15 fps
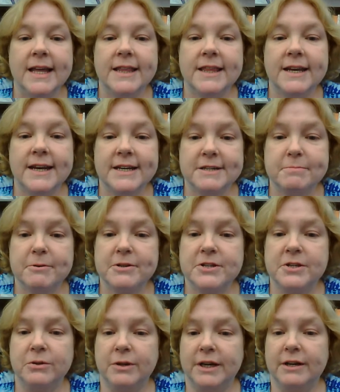The next
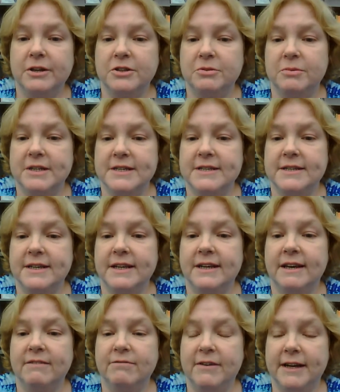personal
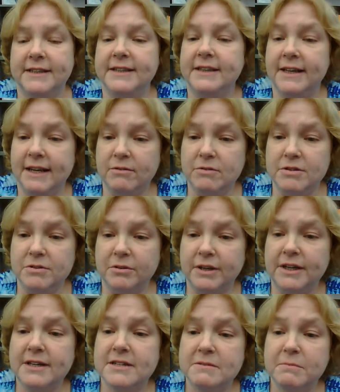characteristic affecting language
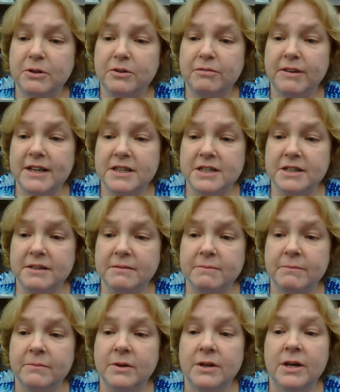learning is motivation.
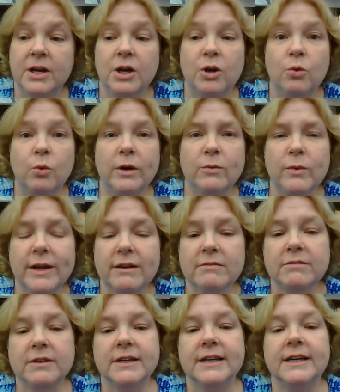One way
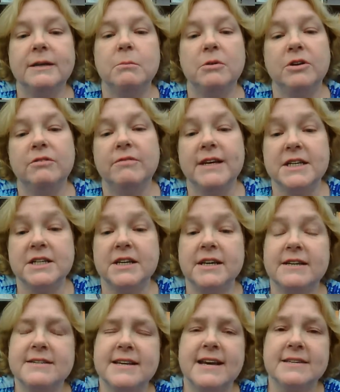of looking at motivation
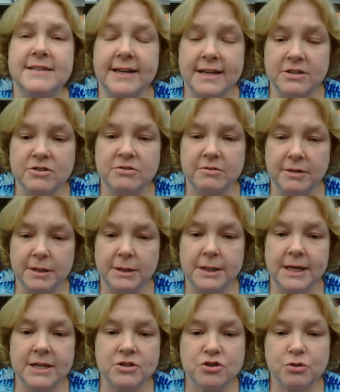is as
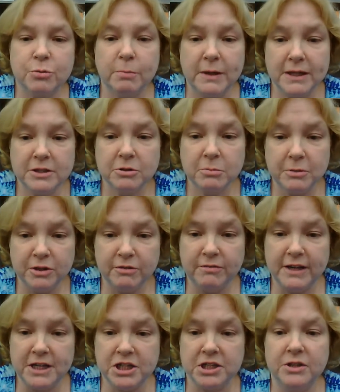instrumental
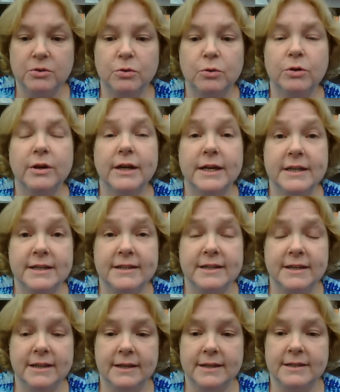motivation or
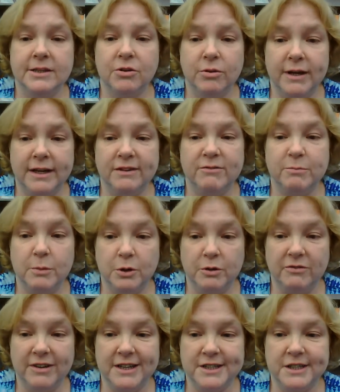integrative
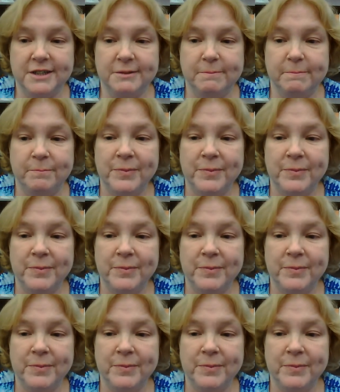motivation.